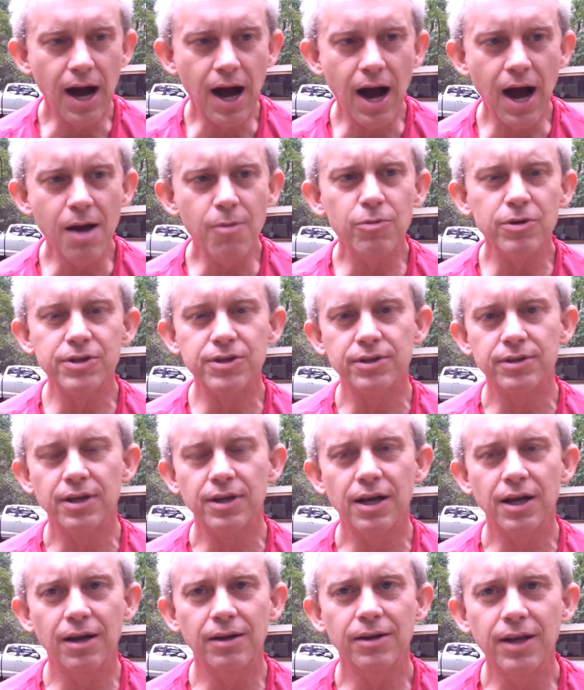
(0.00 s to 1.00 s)
I was,
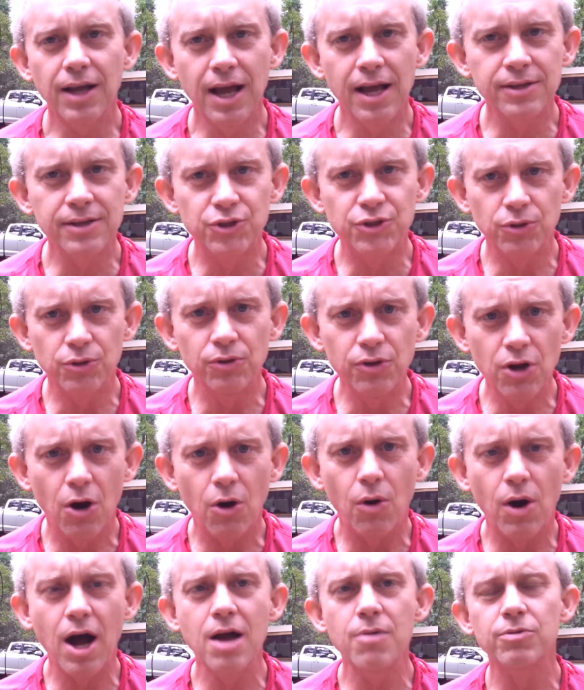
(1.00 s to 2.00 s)
as you
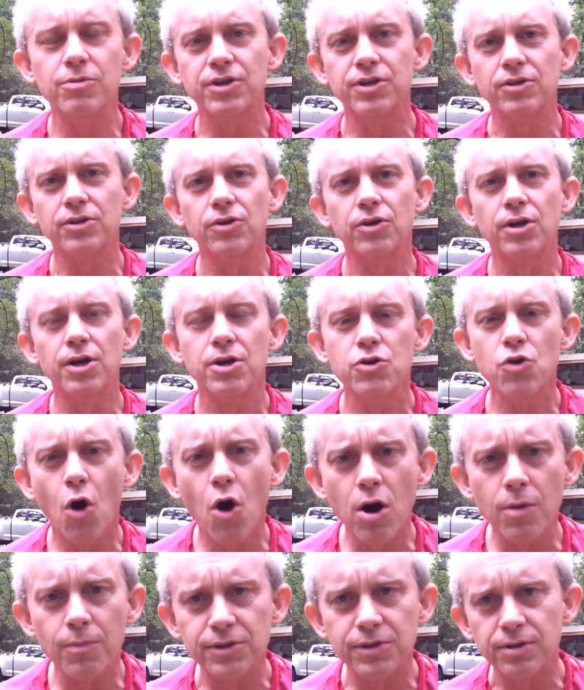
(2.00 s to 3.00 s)
know, I was under an
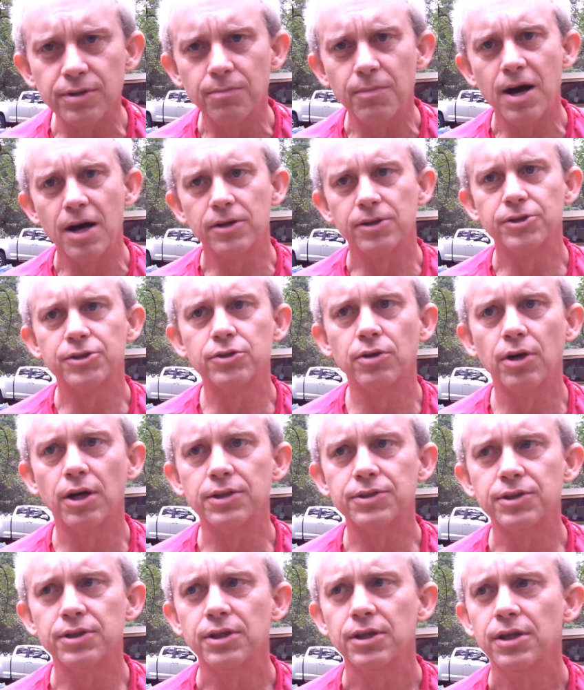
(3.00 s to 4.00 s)
enormous amount of
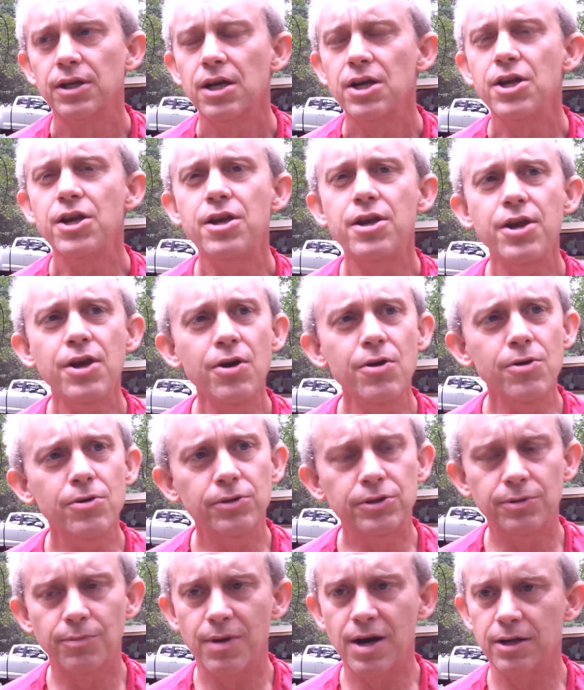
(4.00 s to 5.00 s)
stress.
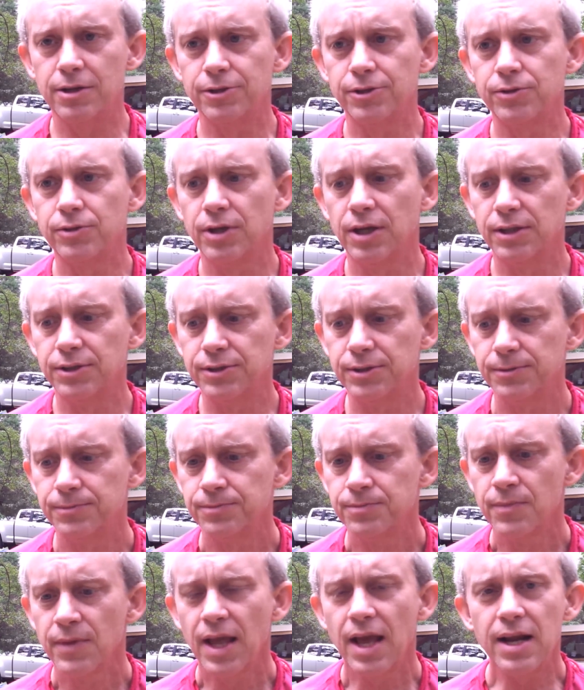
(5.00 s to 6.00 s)
Huge amount of stress.
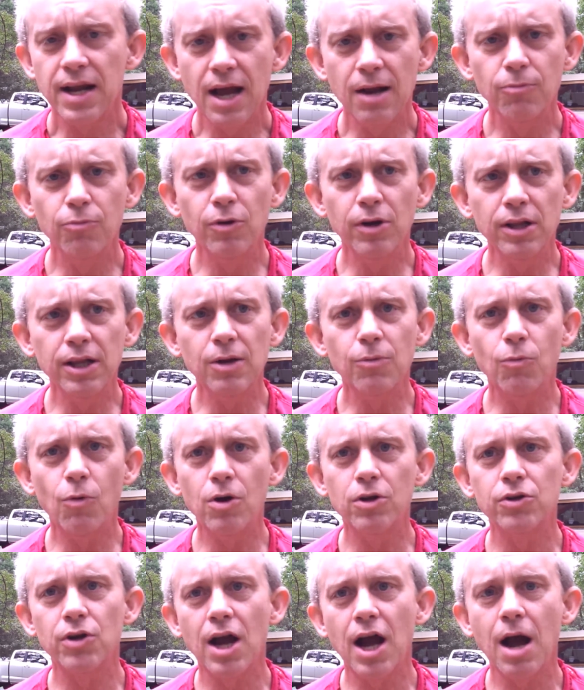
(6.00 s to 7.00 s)
And I really
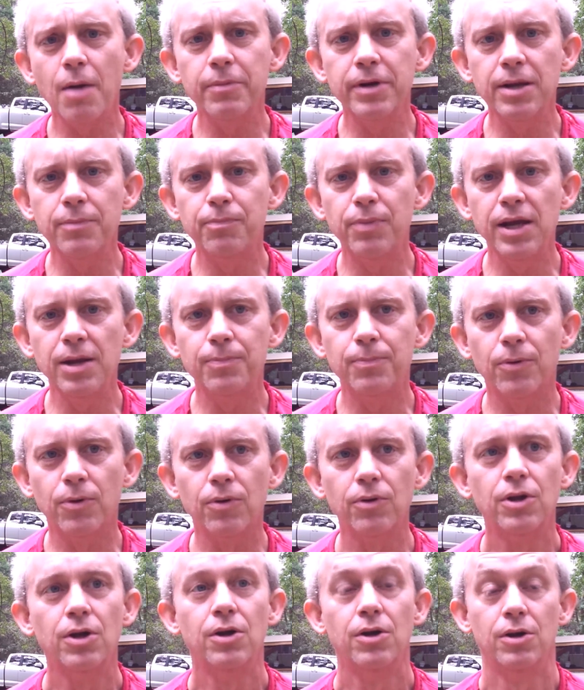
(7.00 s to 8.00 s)
wonder how many
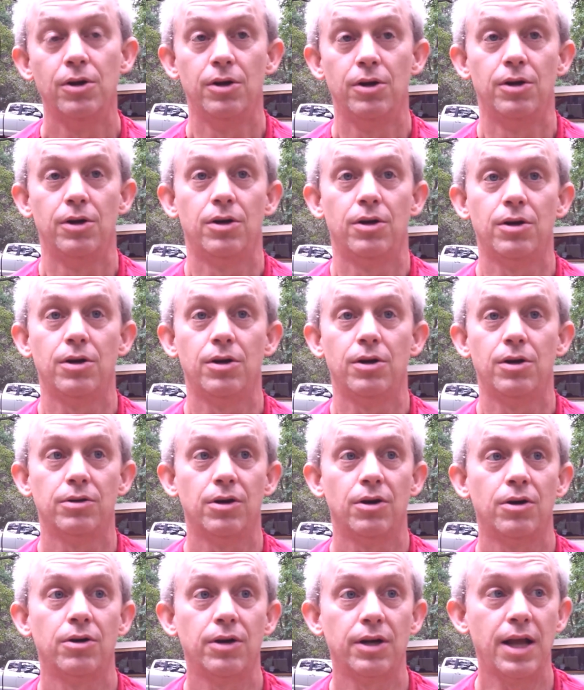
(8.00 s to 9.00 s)
people
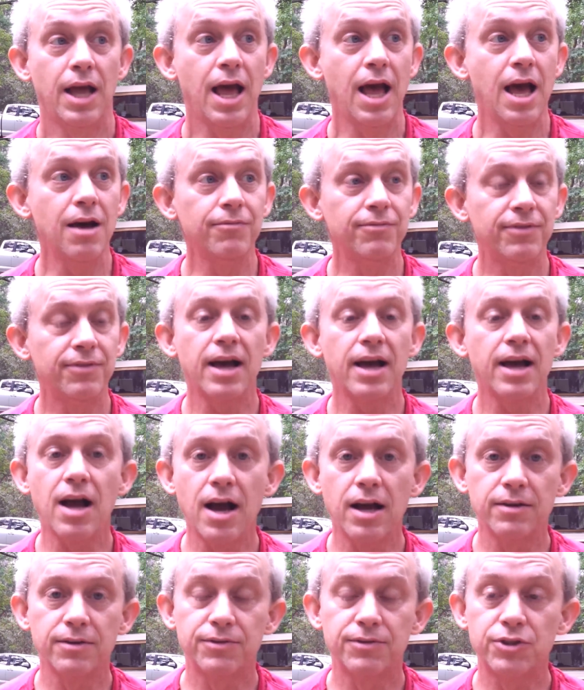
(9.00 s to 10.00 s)
have that
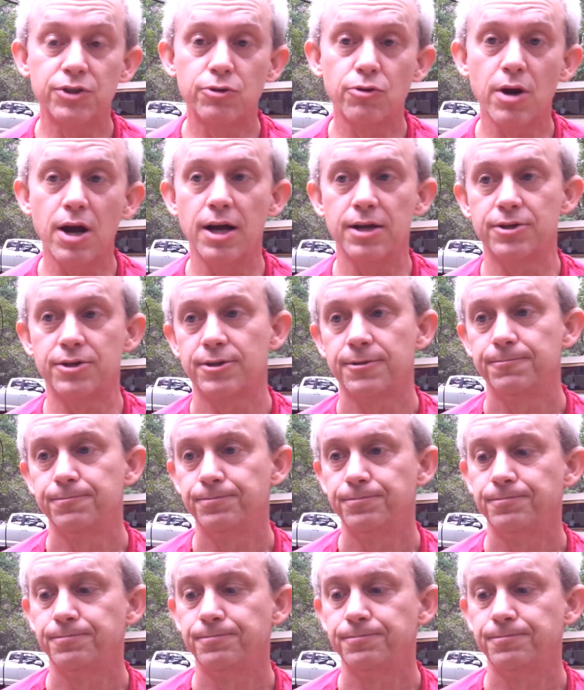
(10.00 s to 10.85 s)
kind of stress.